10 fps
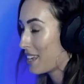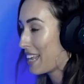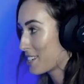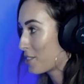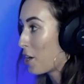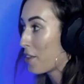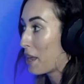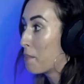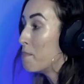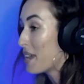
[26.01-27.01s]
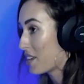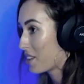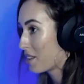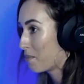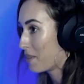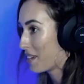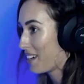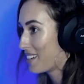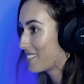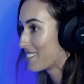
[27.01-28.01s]
And I like to call that a myth
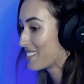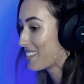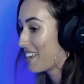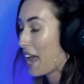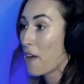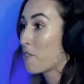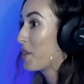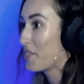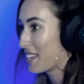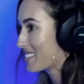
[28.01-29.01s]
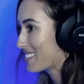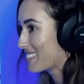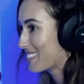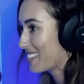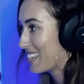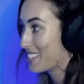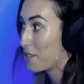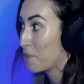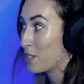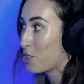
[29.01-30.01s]
because everyone thinks it
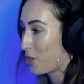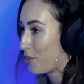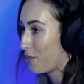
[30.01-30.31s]
to be true.